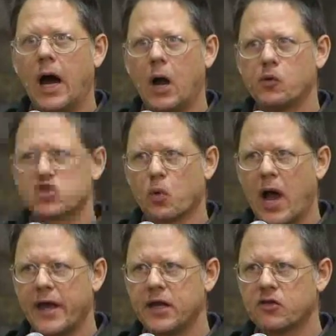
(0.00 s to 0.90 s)
I was
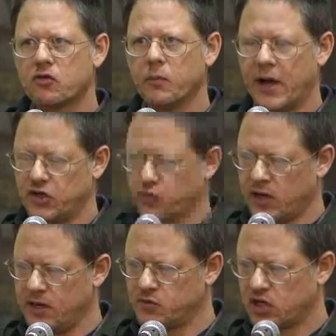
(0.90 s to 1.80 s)
riding through my
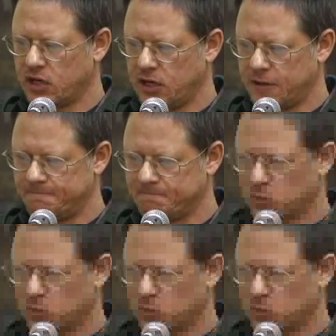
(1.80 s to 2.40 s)
dreams again.